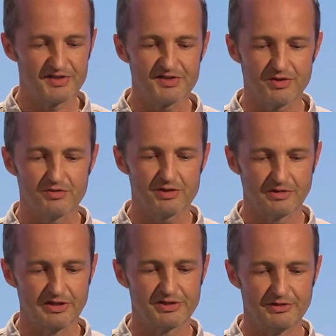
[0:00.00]
It's a
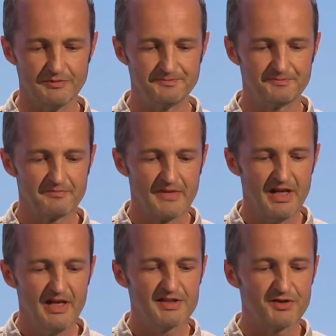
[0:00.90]
social issue.
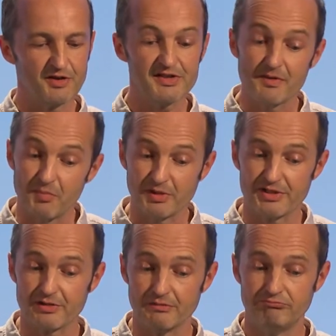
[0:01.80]
It's not a simple
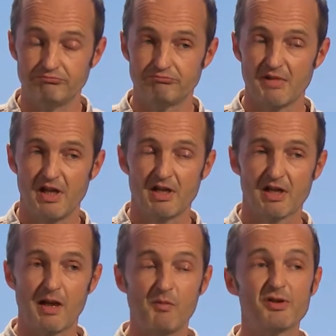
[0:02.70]
issue.
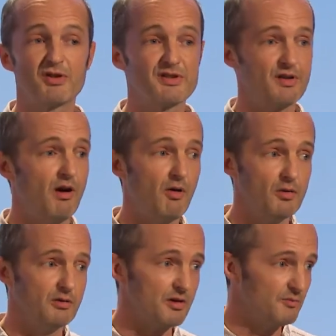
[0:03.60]
Can we trust the
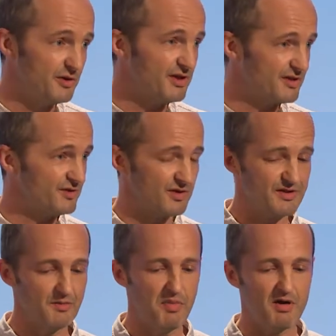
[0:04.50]
whole or can we just
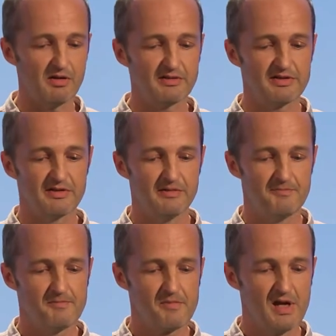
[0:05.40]
trust the parts?
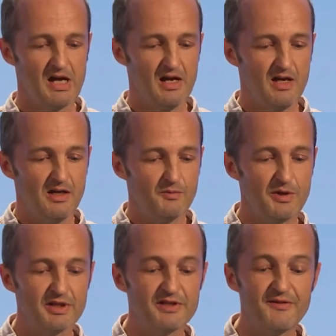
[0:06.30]

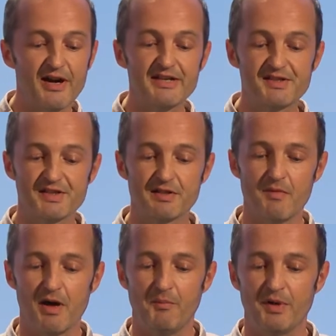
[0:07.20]
We can divide a
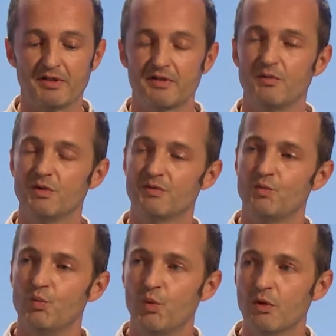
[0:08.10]
system up, but
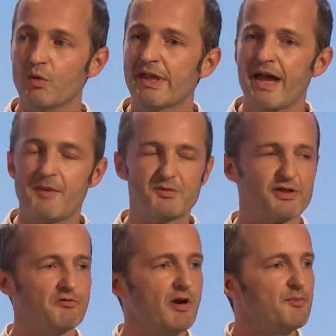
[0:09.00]
will we capture
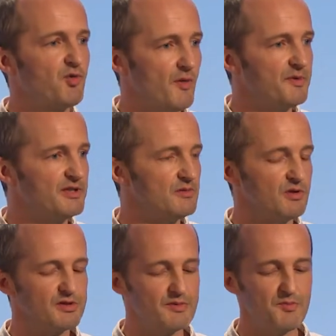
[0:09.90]
the right properties
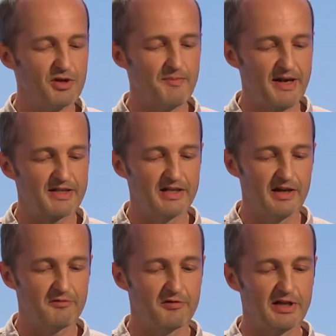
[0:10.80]
once we put it back
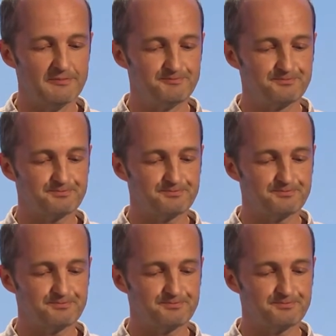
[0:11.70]
together again?